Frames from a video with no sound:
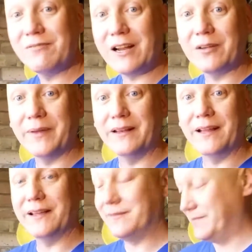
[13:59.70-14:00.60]
recommend
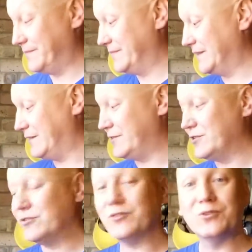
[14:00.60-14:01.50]
that. If you're
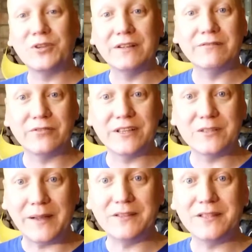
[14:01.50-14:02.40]
not looking for an
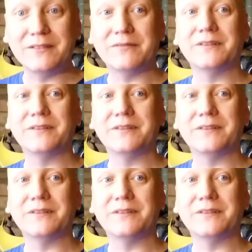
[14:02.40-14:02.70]
expensive